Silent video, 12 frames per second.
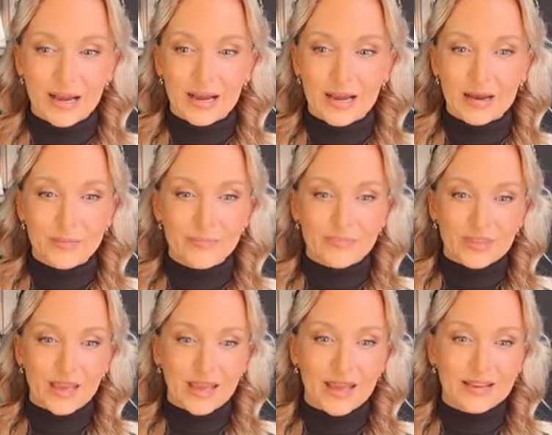
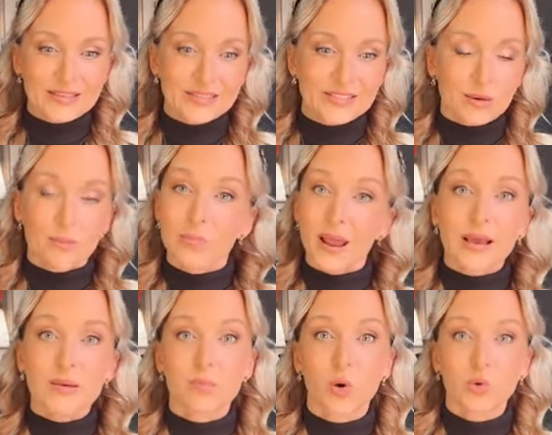And
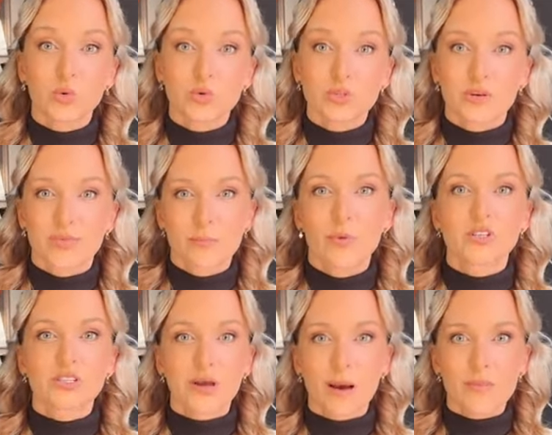black mold, the
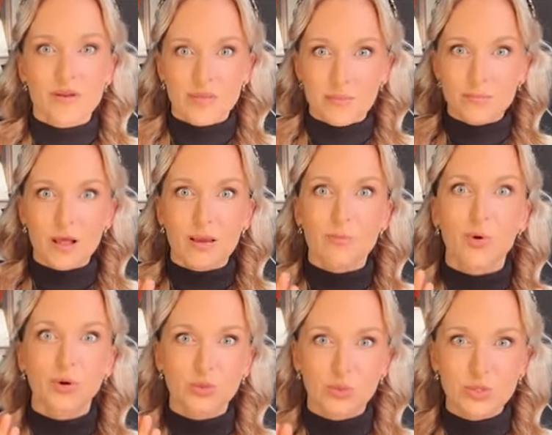most common, the black
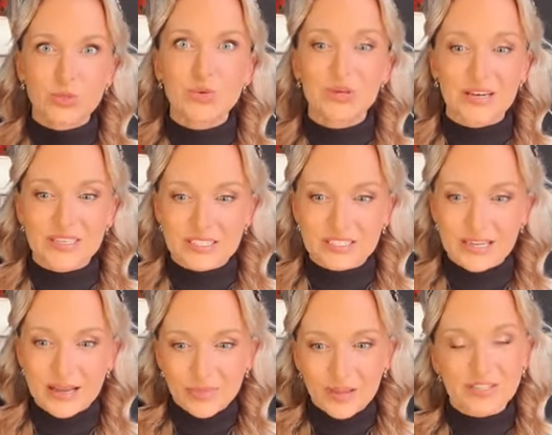mold, what you can
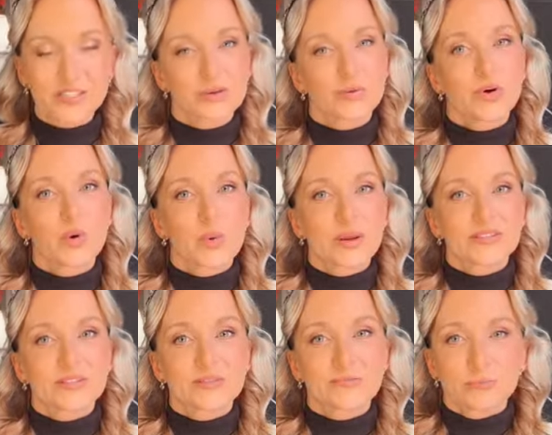see. And today we're going to
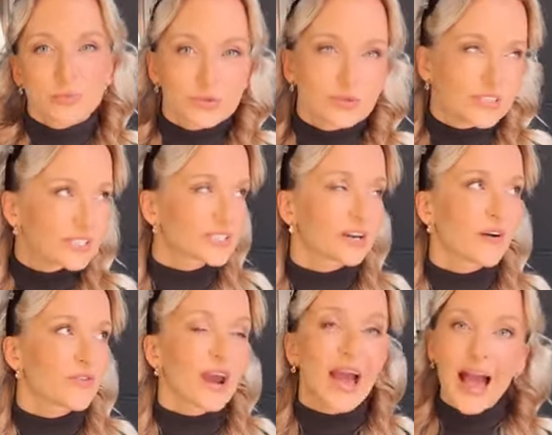
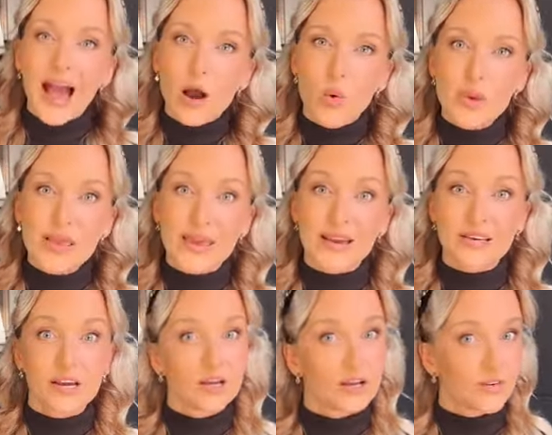discover how we
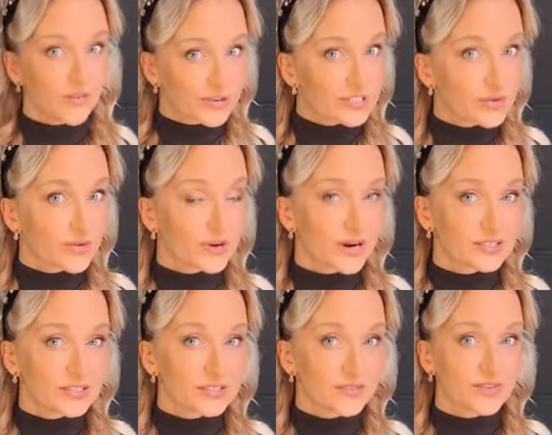can, first of all,
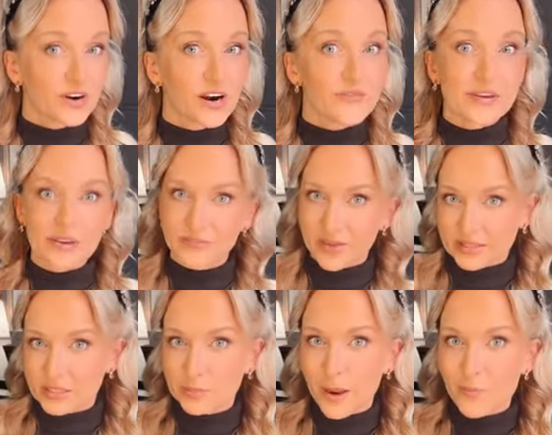identify we're
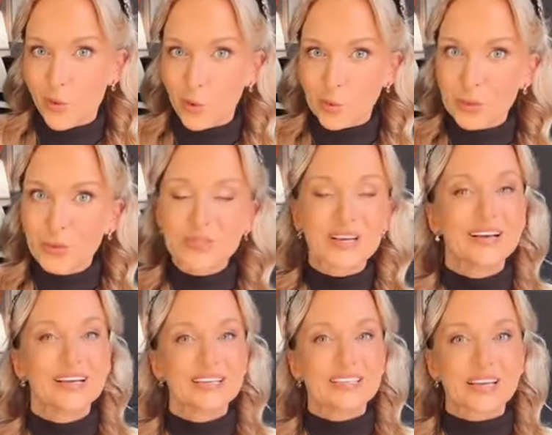affected by mold.
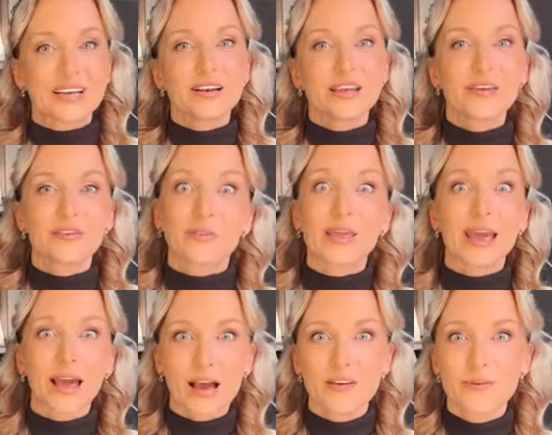Secondly, that we
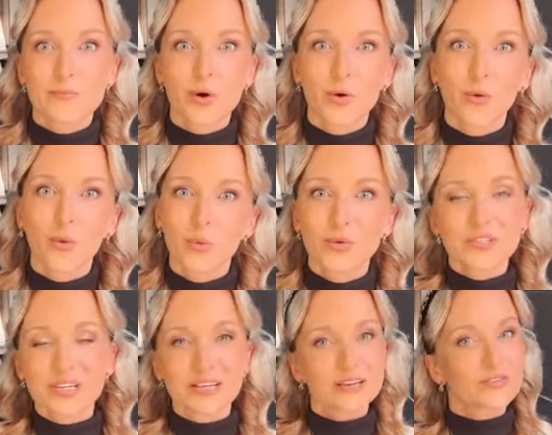have the
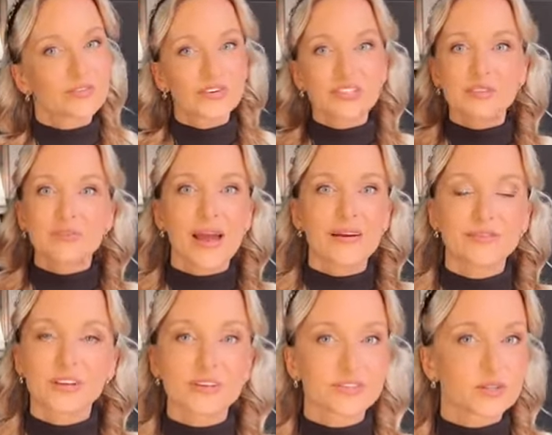mold in our
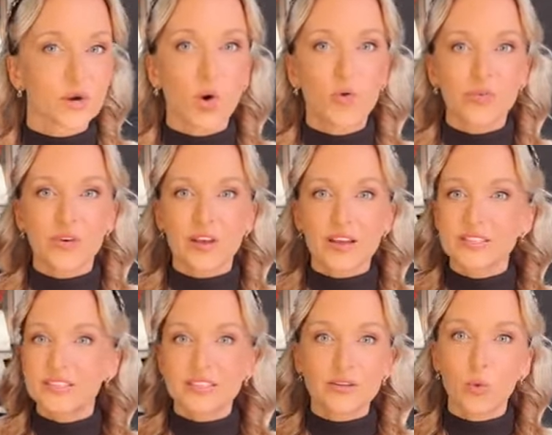surroundings, in
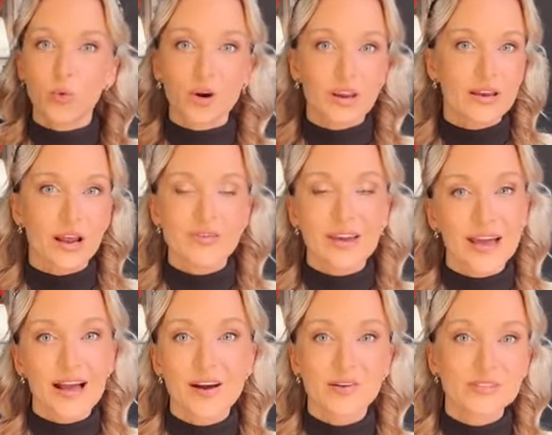office or in our
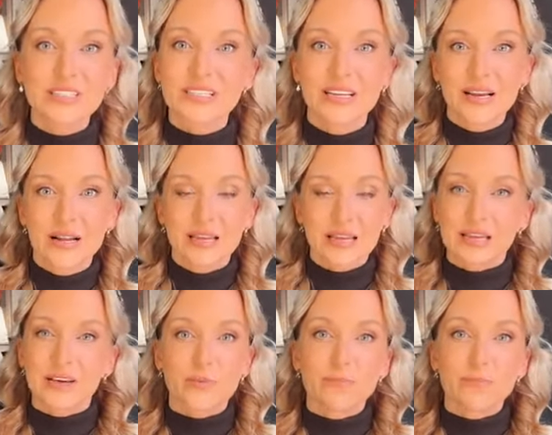house, in